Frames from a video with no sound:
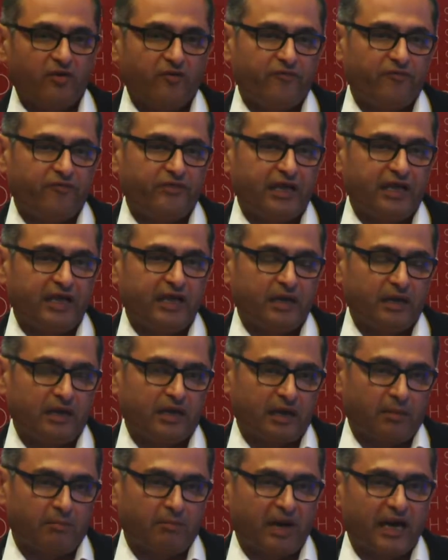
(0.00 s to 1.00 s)
We
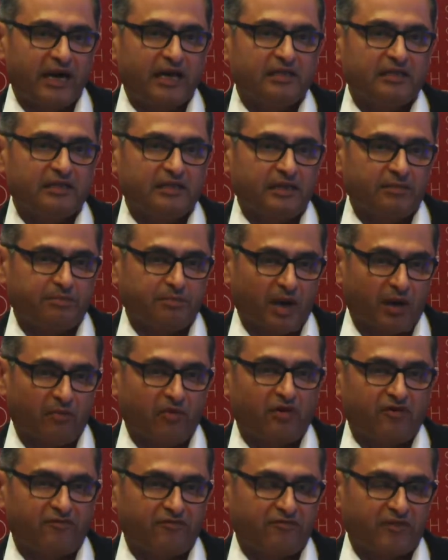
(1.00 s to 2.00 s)
combine the power
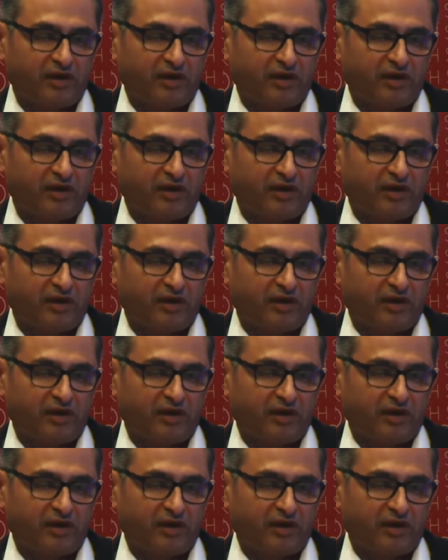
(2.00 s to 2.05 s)
of